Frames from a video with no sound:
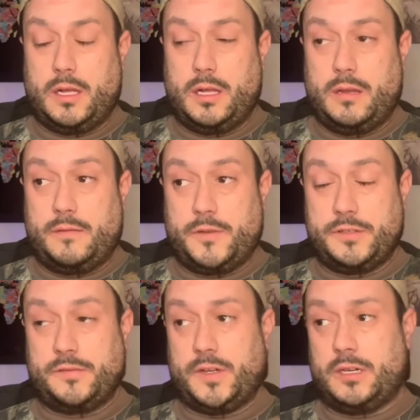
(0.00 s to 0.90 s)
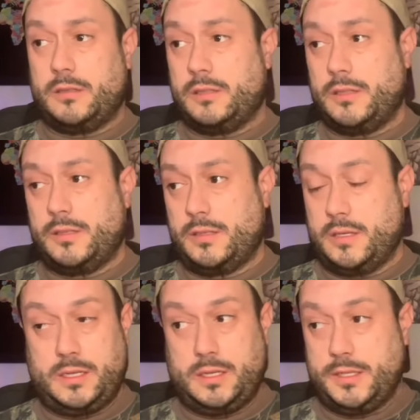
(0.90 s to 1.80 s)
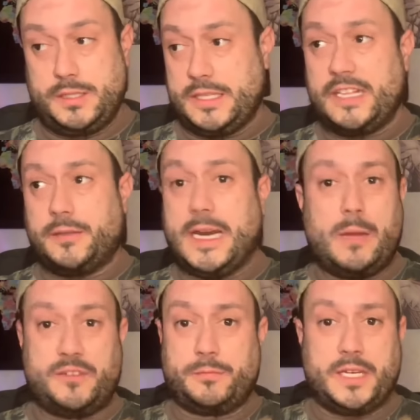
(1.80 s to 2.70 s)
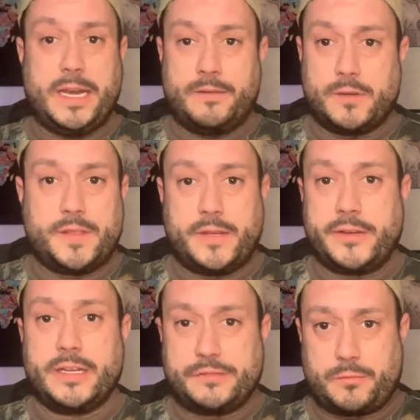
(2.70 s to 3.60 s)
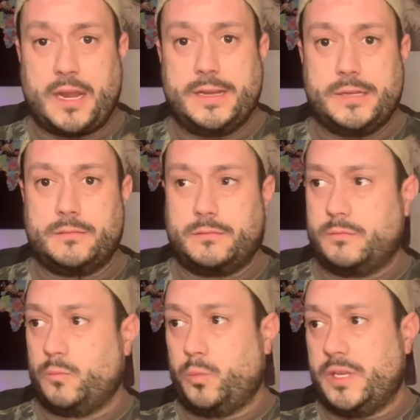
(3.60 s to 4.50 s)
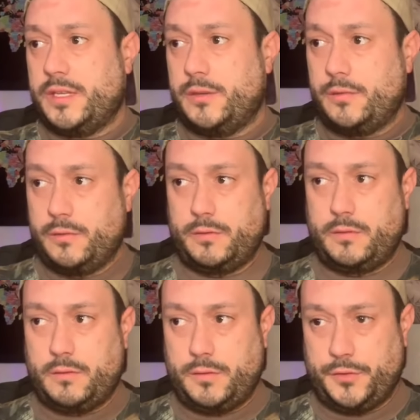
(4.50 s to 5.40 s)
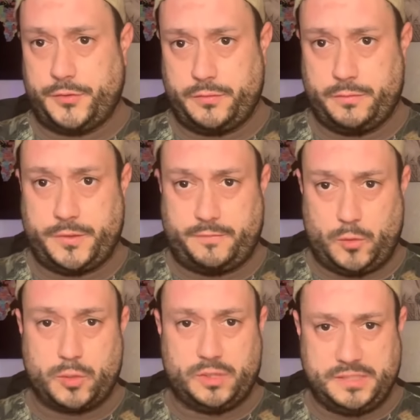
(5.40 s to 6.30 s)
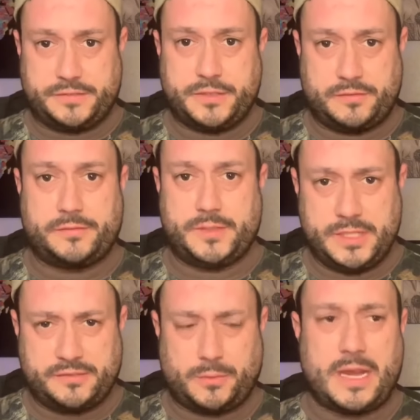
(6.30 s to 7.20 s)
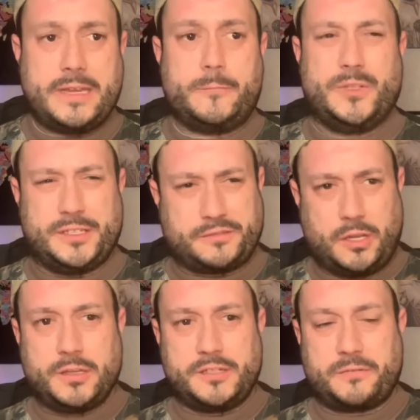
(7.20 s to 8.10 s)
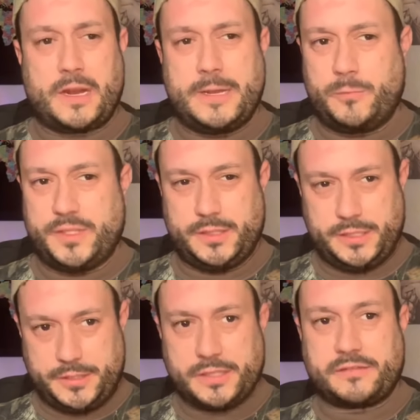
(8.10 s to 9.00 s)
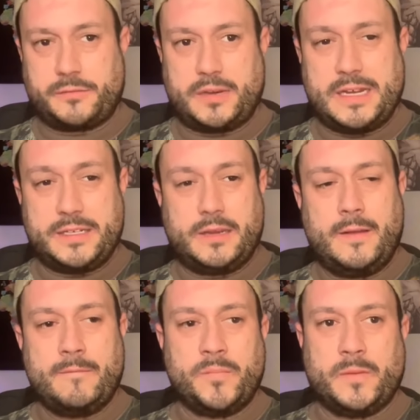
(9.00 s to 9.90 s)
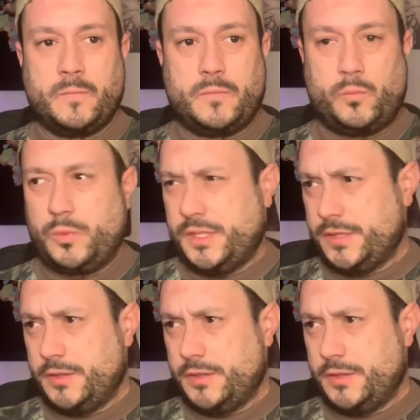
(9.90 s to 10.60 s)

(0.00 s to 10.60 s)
first of all, that's what happens when everything is right, when the vocalist is right, when the song is right, when the lyrics are right, when